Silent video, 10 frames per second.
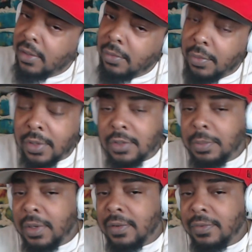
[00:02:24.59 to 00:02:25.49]
Will
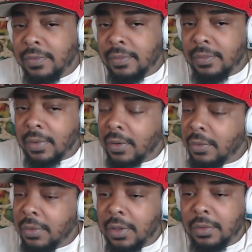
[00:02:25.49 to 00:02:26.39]
Smith, I
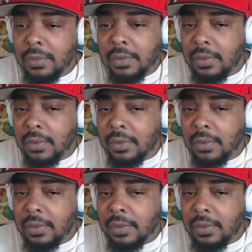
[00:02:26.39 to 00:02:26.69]
don't know